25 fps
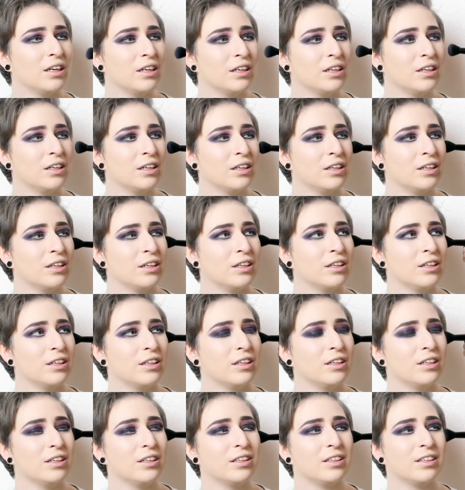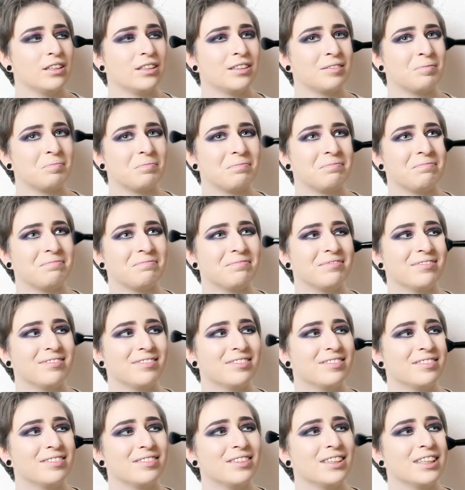some of those cream stuff
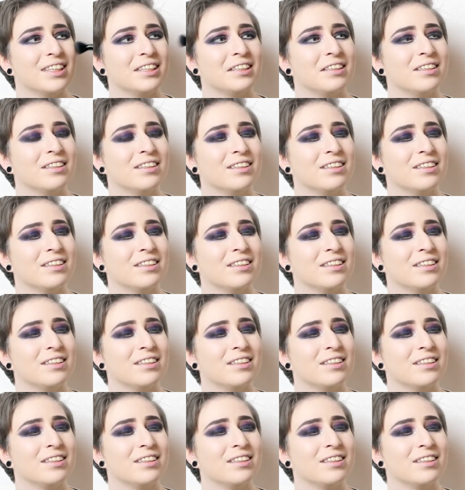because